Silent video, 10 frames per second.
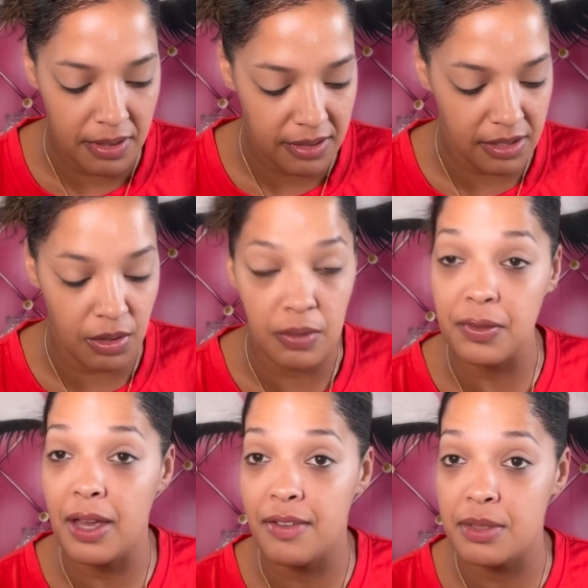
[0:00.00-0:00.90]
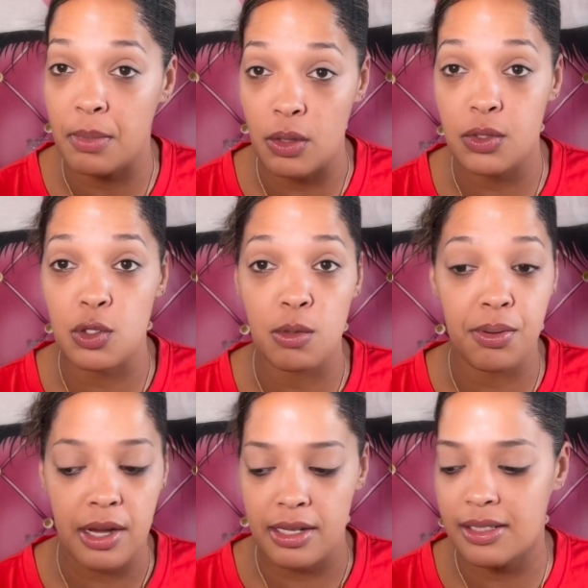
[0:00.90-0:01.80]
So if you have some old school
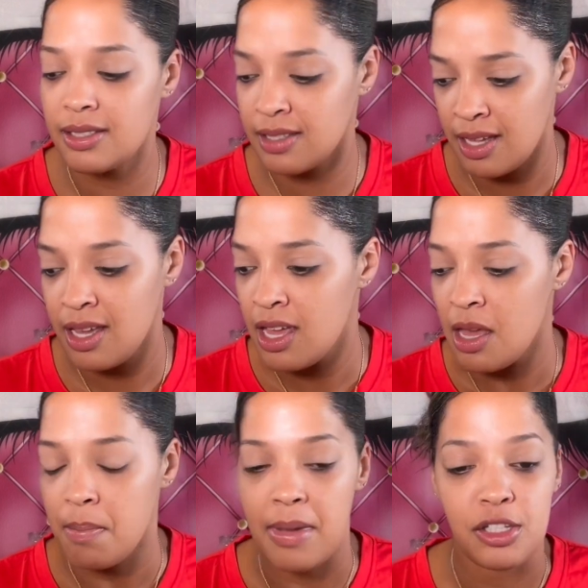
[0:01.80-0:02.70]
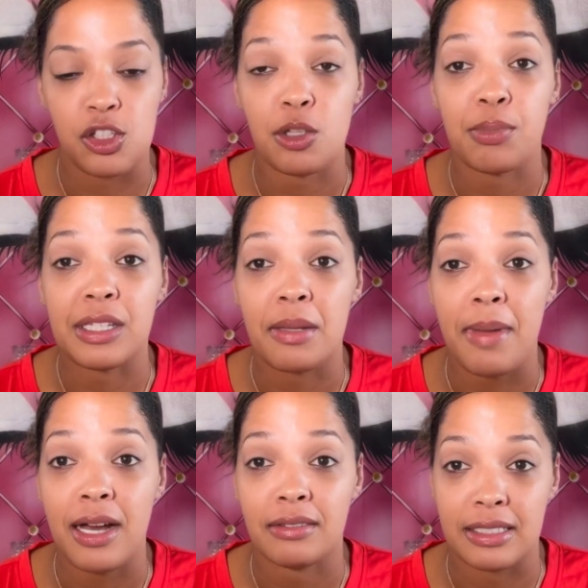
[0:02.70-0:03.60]
products, make sure to bring them
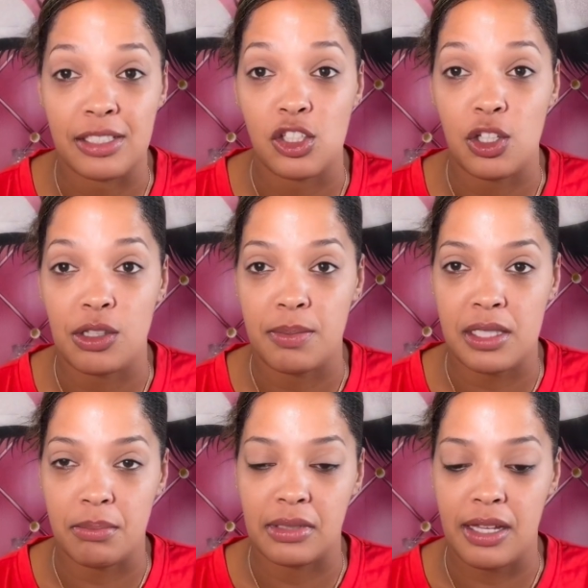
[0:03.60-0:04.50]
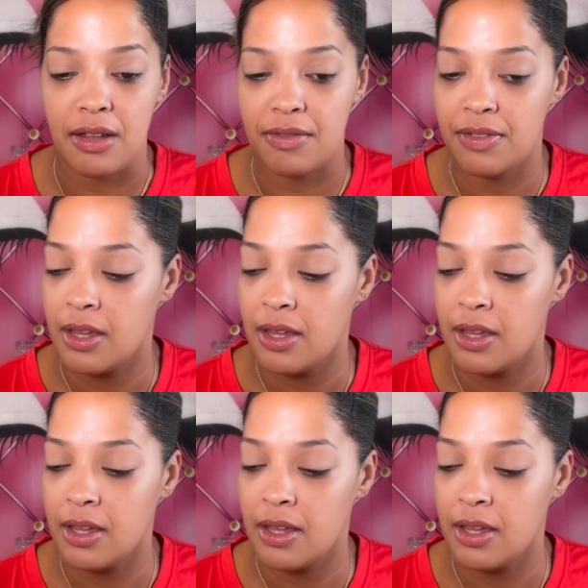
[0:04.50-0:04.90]
out and show them some love.